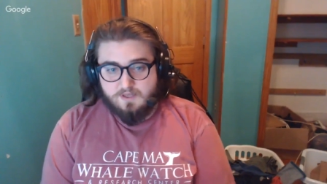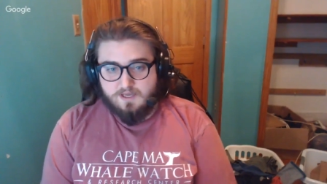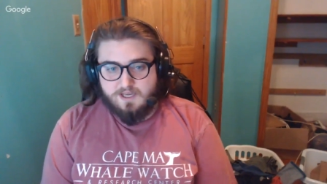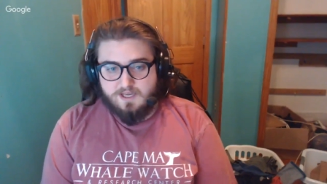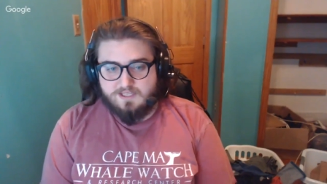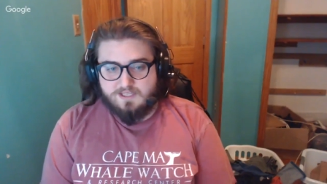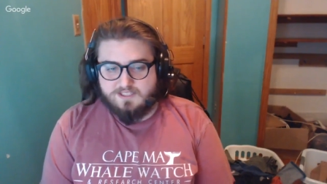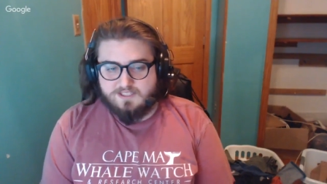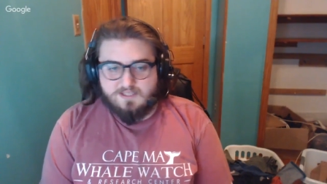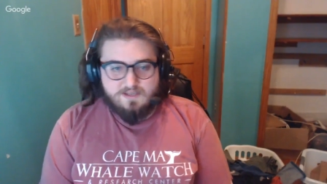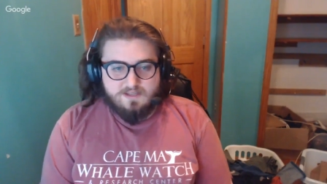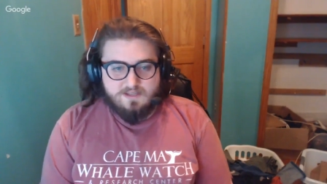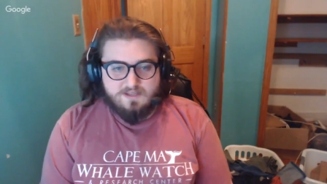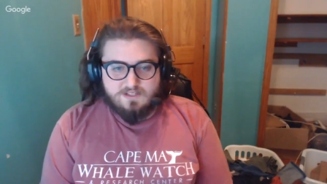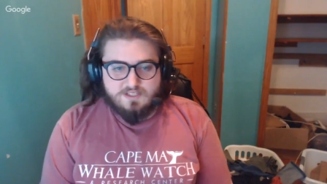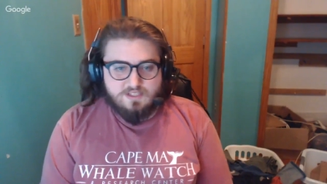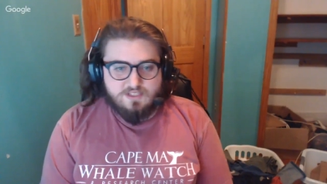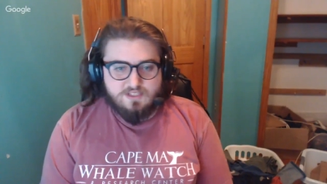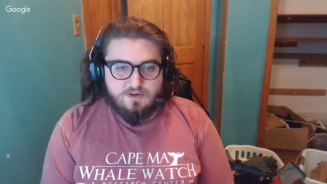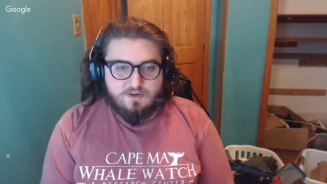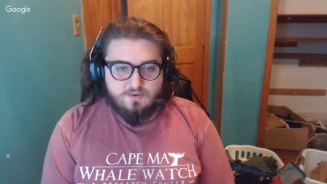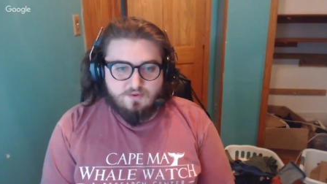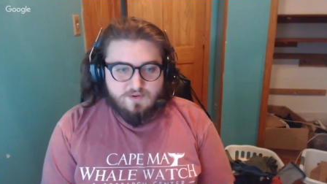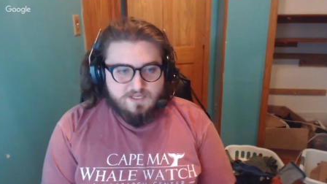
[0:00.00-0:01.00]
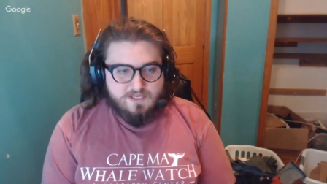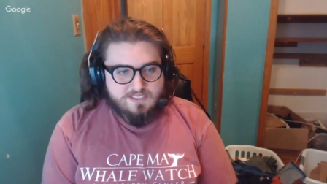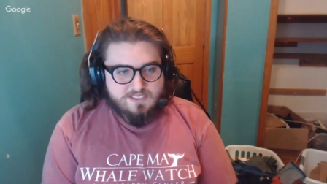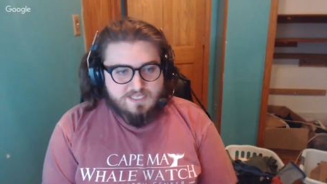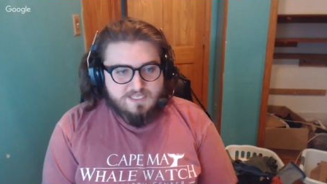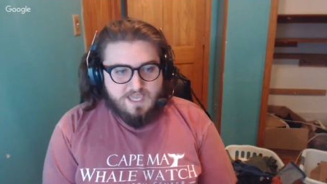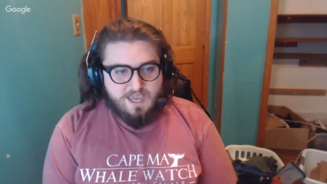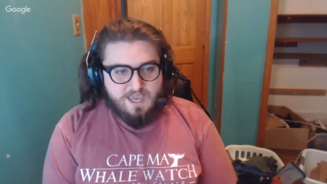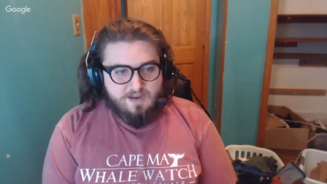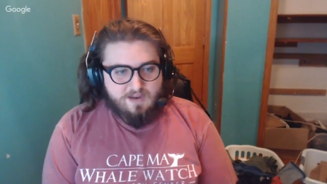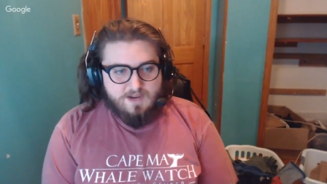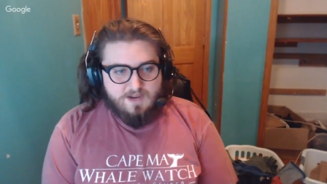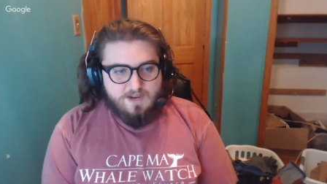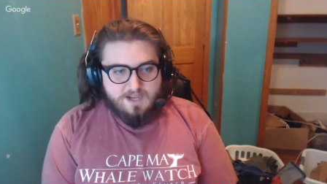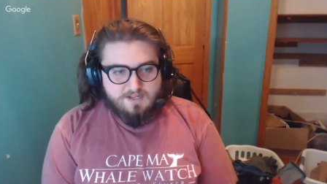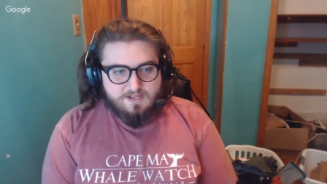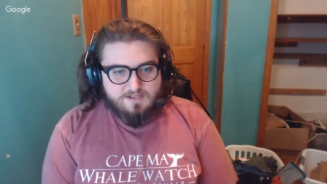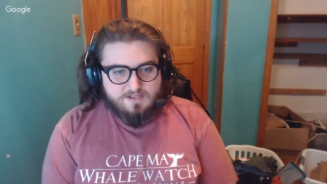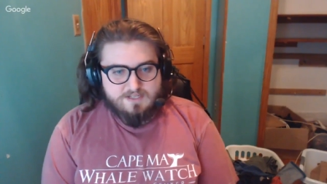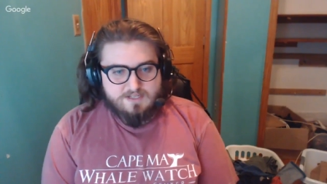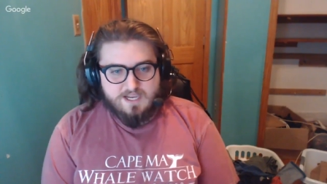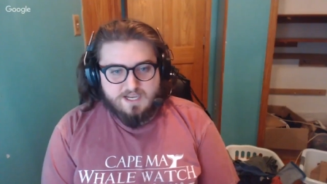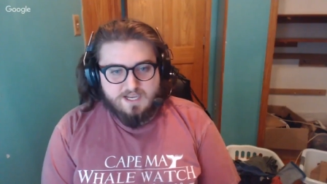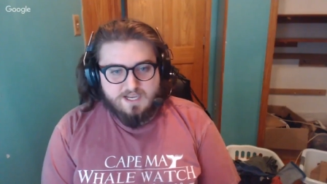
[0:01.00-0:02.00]
Uh, so you can just go right to
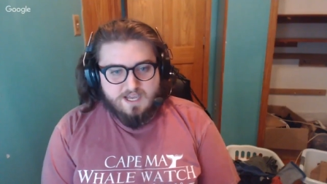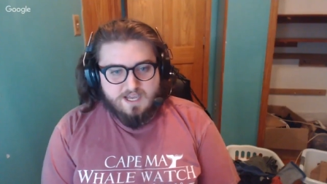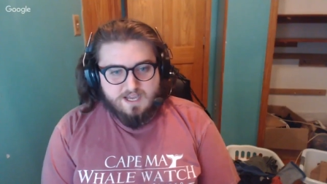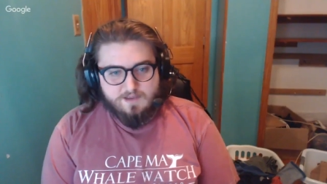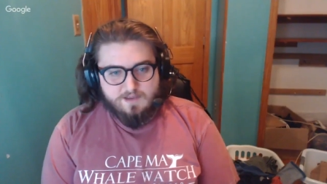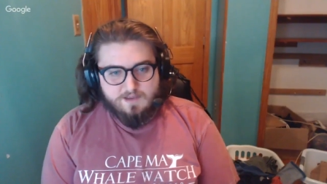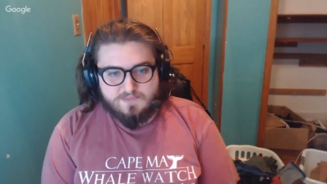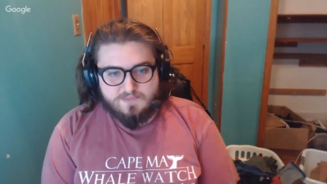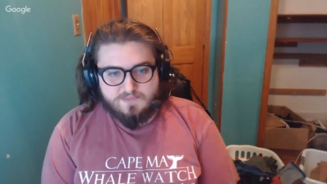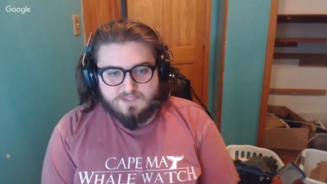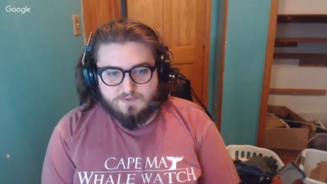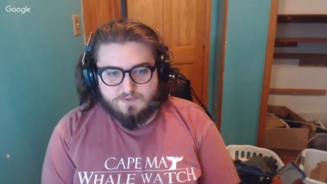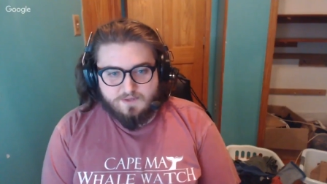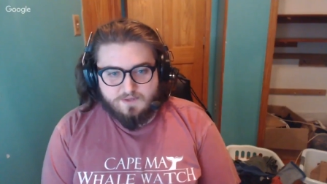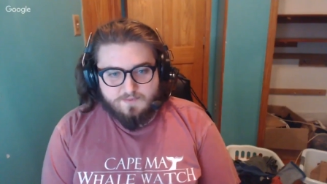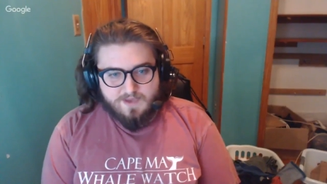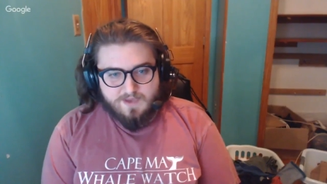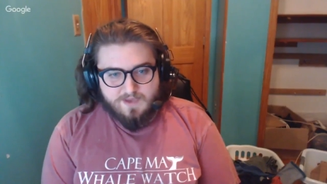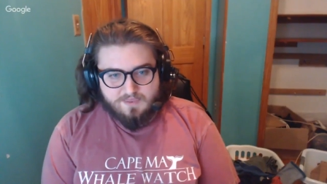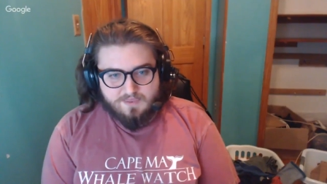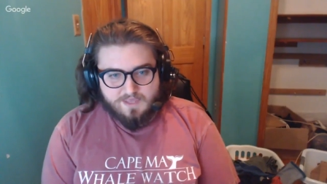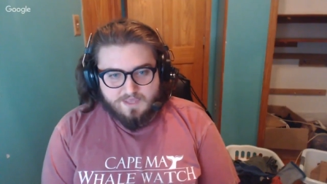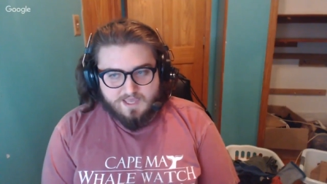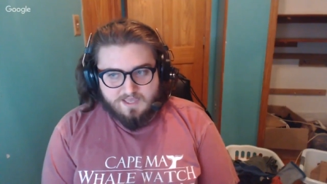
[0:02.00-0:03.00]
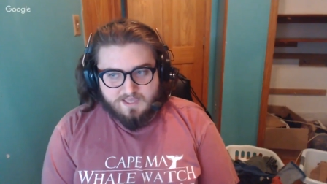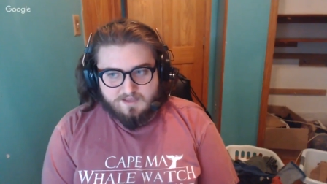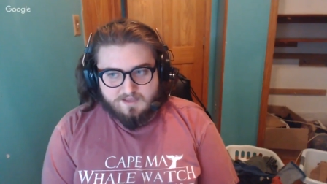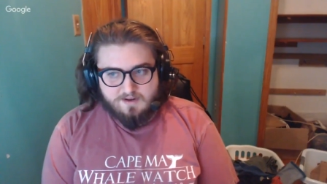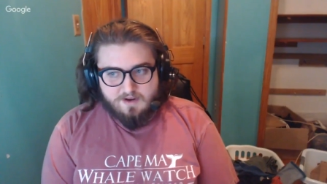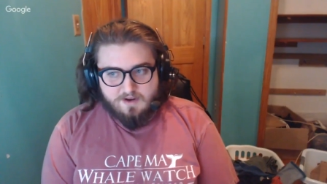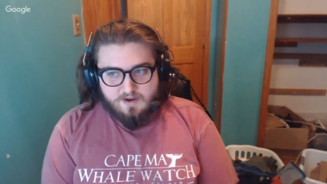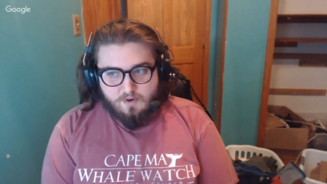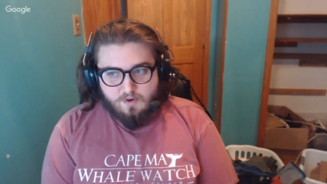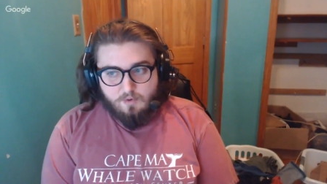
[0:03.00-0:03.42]
hackreactor.com to read about that